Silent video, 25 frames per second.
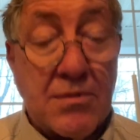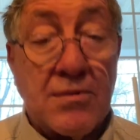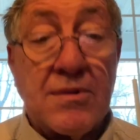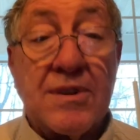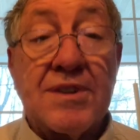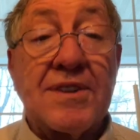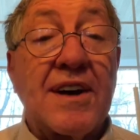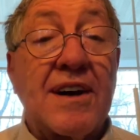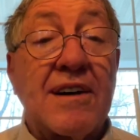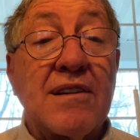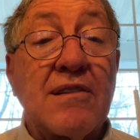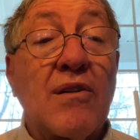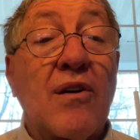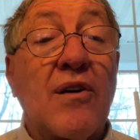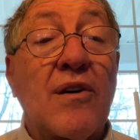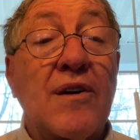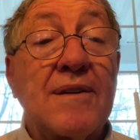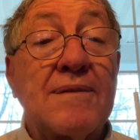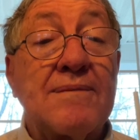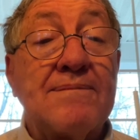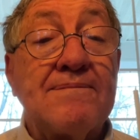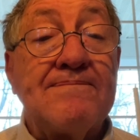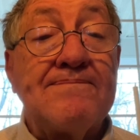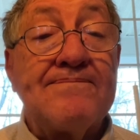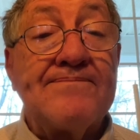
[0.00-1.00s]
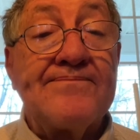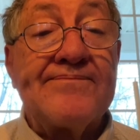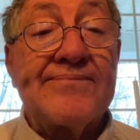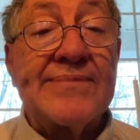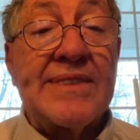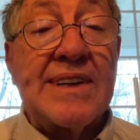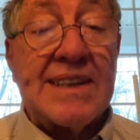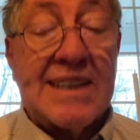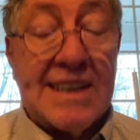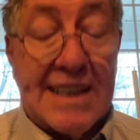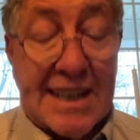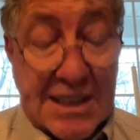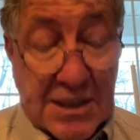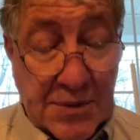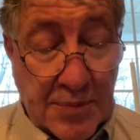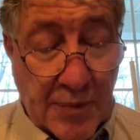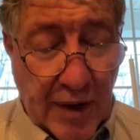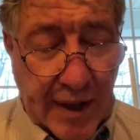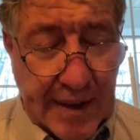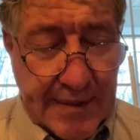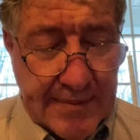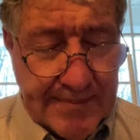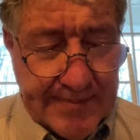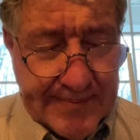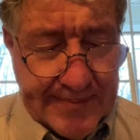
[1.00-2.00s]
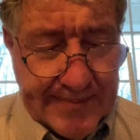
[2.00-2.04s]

with our Lord. Let's pray.